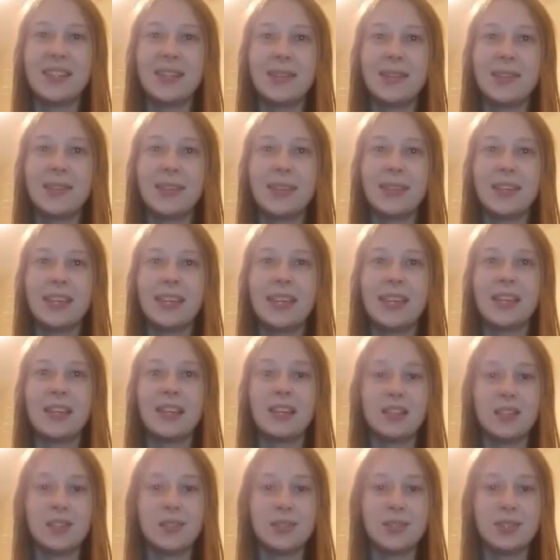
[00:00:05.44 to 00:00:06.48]
you the
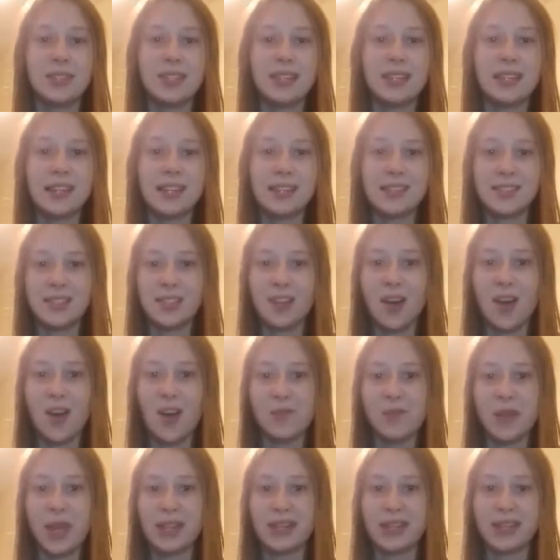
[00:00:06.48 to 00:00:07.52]
Lucy and
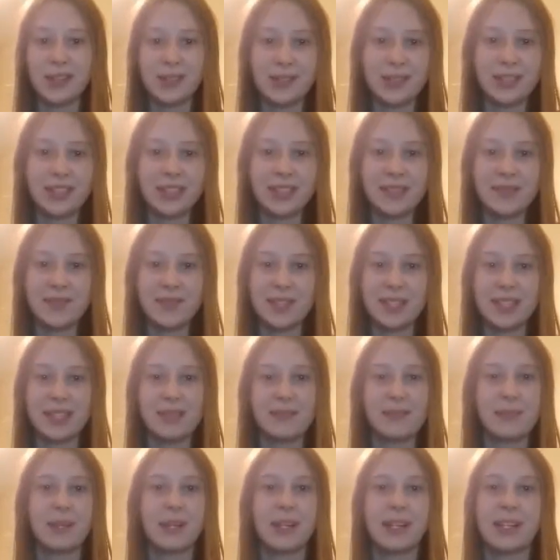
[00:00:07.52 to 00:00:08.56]
Tom at
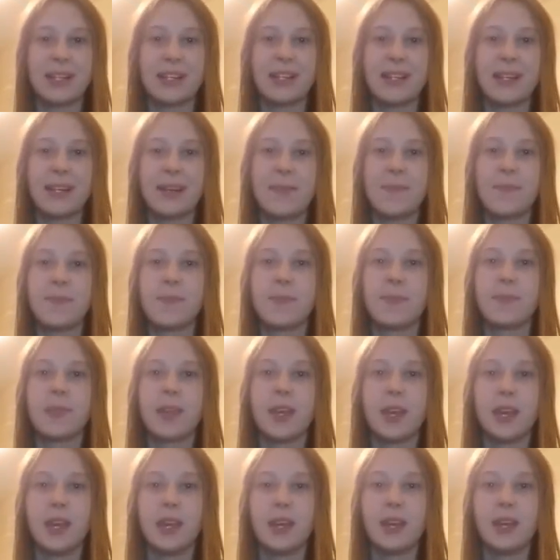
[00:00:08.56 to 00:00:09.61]
Christmas book.
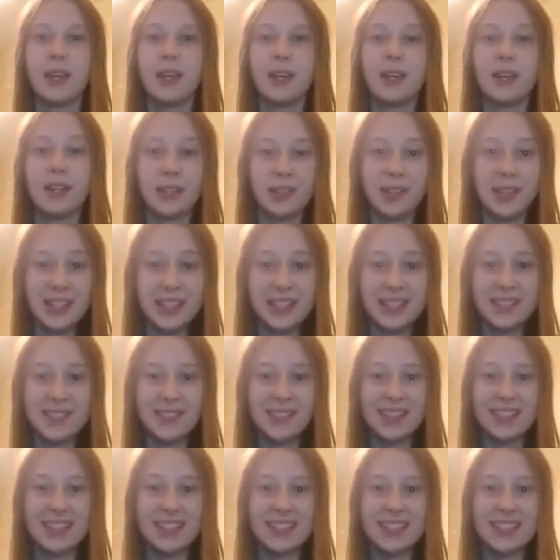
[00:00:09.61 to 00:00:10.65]

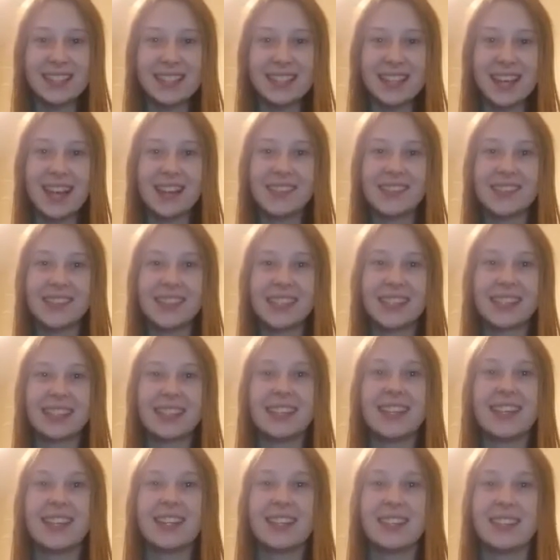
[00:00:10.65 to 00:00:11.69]
Christmas is coming!
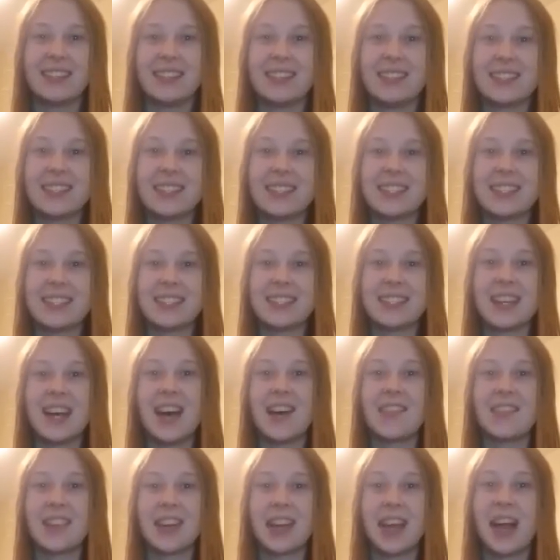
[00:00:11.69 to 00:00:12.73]
Lucy and
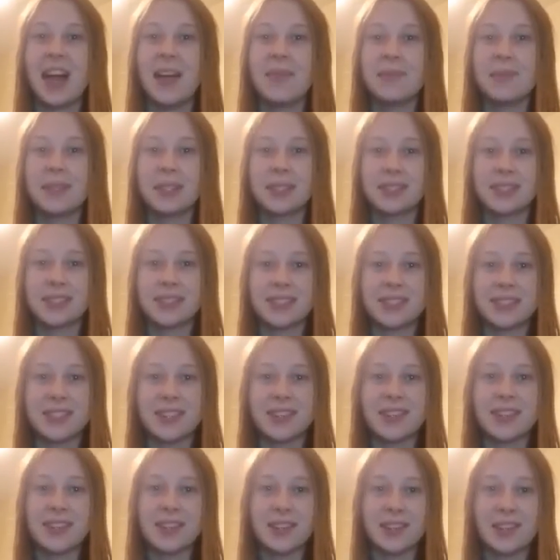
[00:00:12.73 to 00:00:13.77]
Tom are helping to
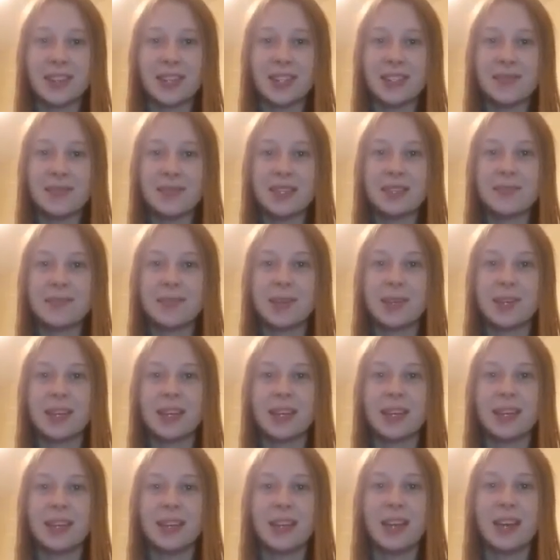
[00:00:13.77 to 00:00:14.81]
stir the Christmas
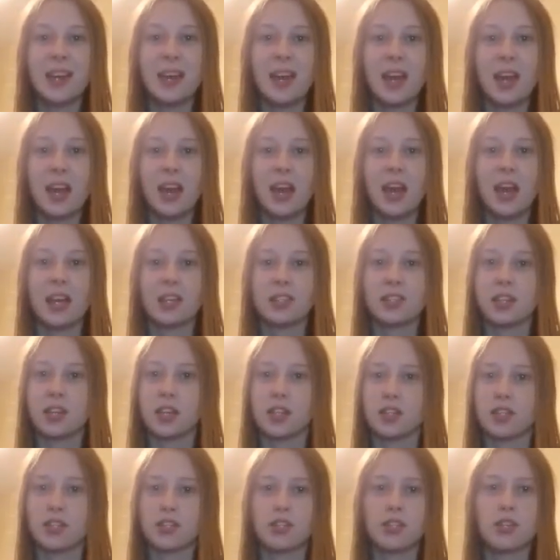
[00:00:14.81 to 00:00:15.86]
pudding. As they
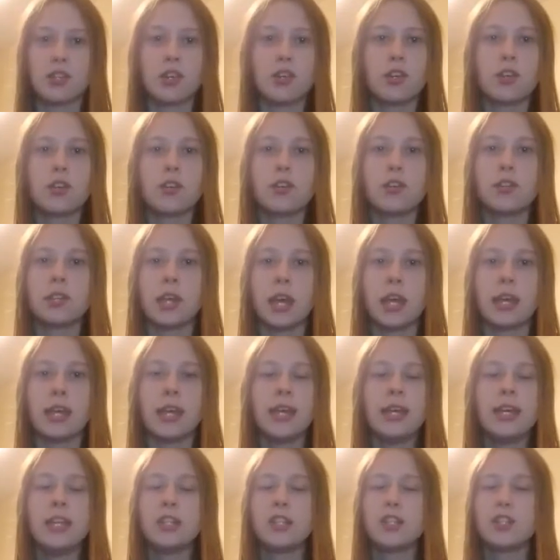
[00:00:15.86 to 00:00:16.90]
stir, they
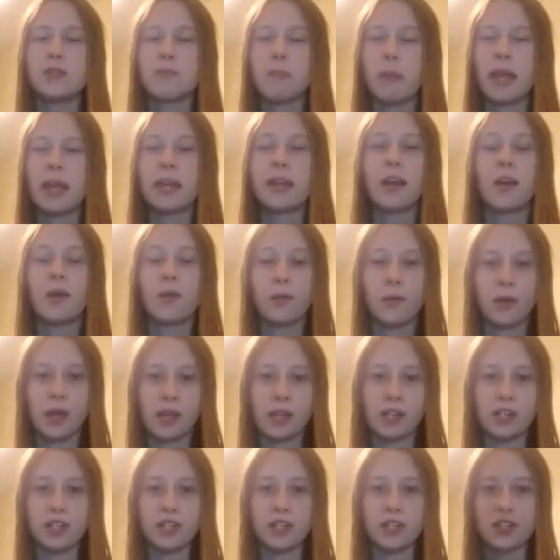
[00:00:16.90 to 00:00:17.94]
each make a
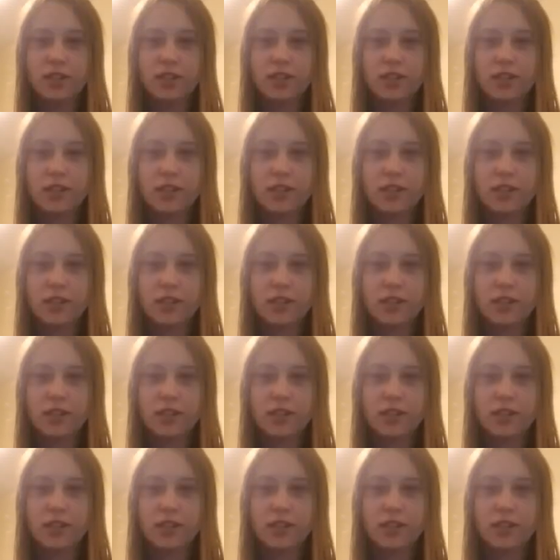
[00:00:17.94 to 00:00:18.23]
wish.